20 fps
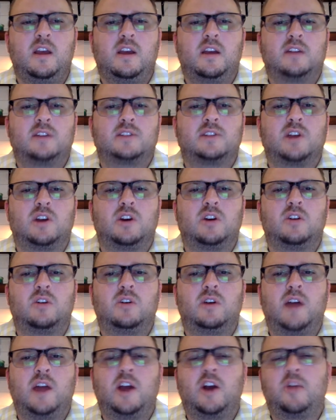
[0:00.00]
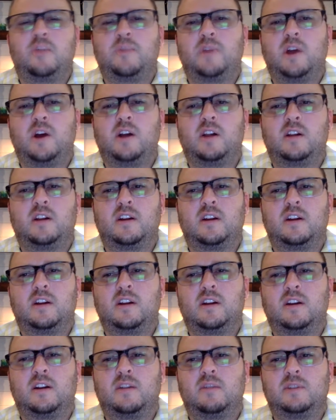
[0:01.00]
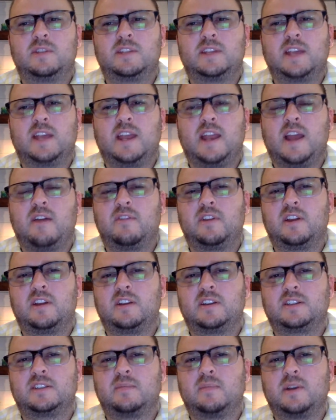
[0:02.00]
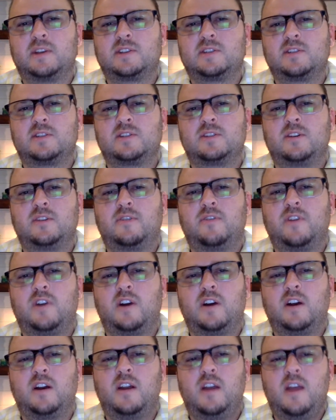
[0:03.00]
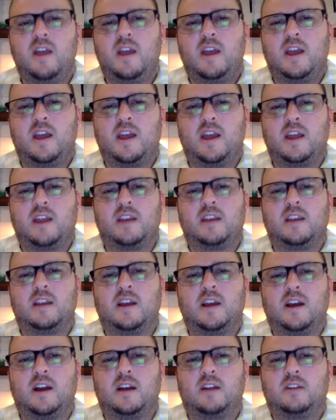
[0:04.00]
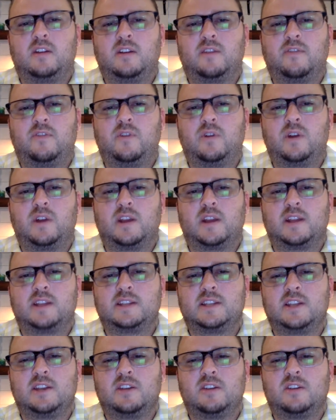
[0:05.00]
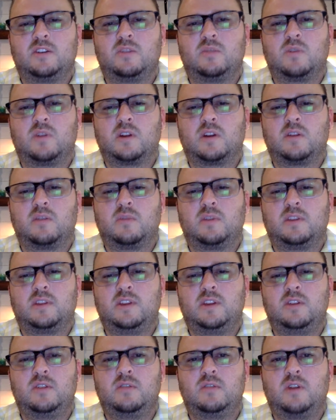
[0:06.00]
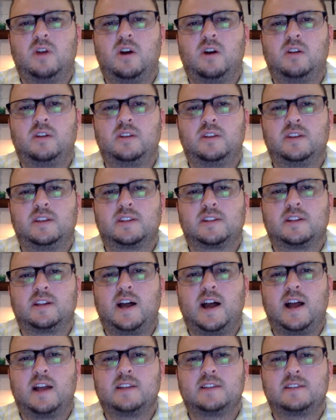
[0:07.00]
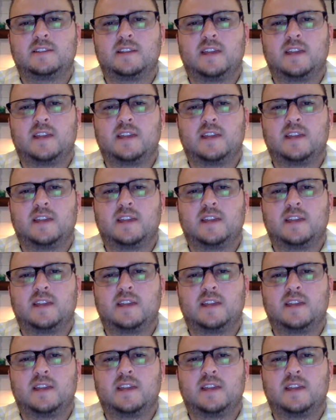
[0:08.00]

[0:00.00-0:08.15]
So I hope y'all are once again having a good semester so far, and look forward to continuing to work with you all in this class.